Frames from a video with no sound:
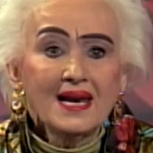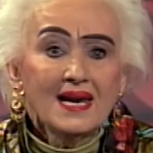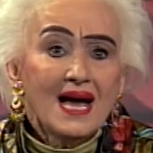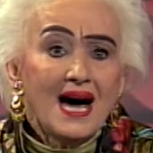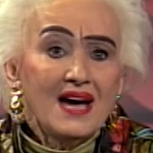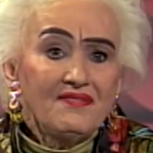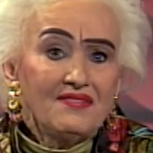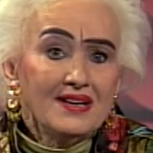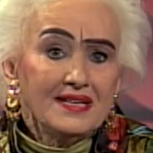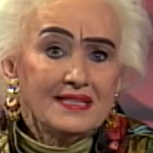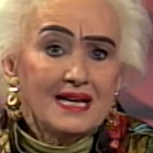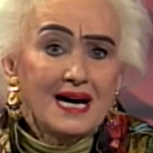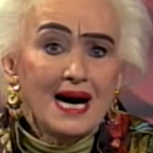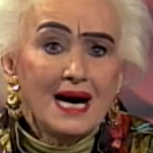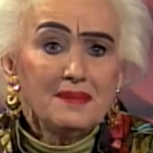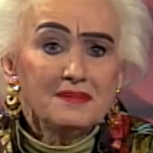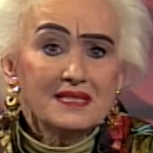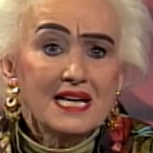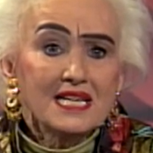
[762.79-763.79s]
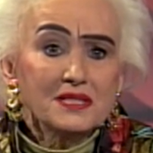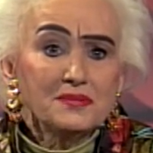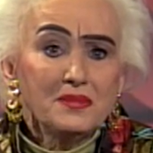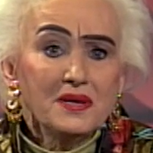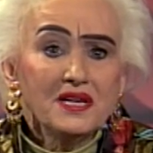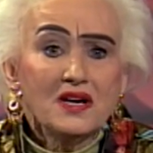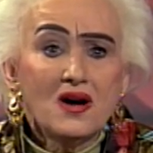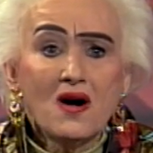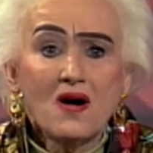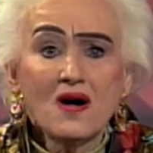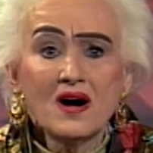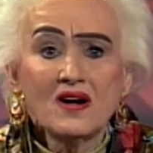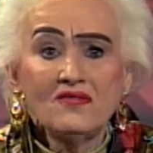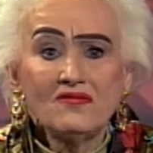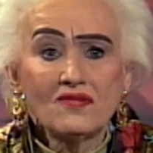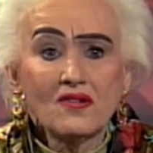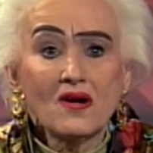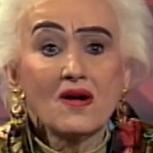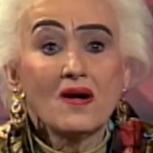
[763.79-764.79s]
Life at times has been
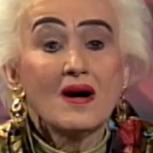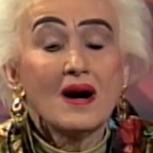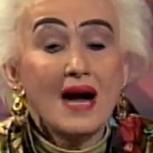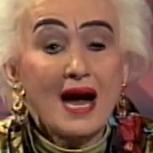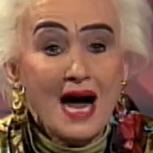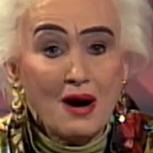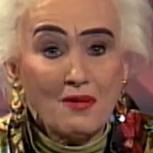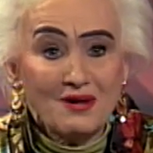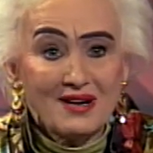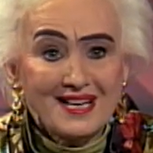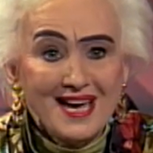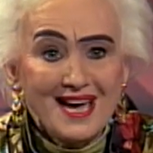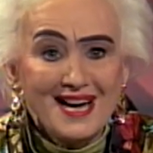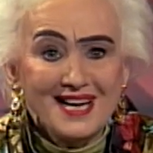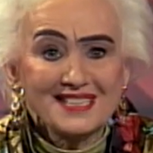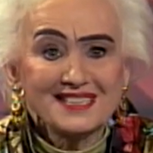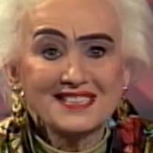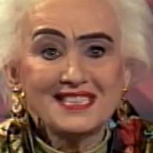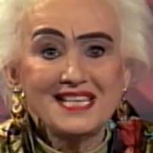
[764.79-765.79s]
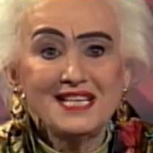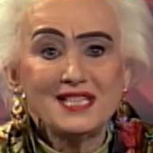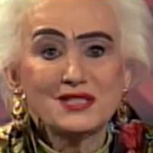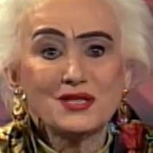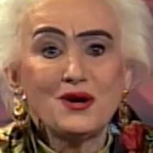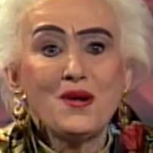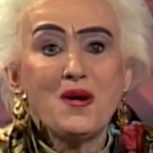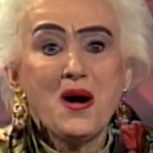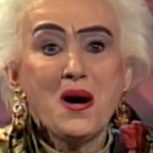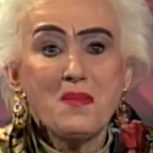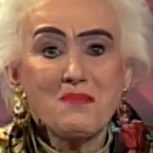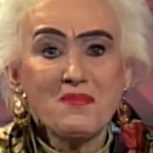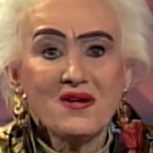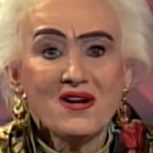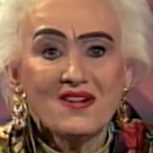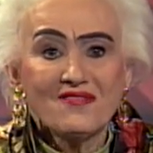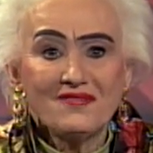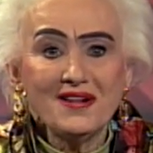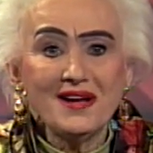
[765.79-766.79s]
hard for our guest, Cecil
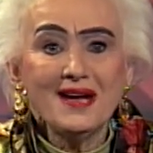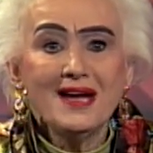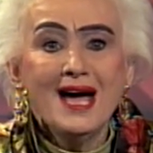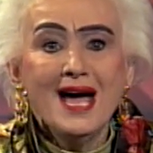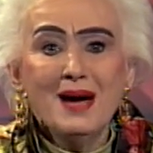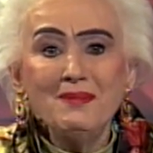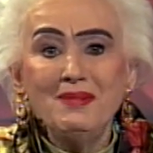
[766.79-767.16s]
Murphey,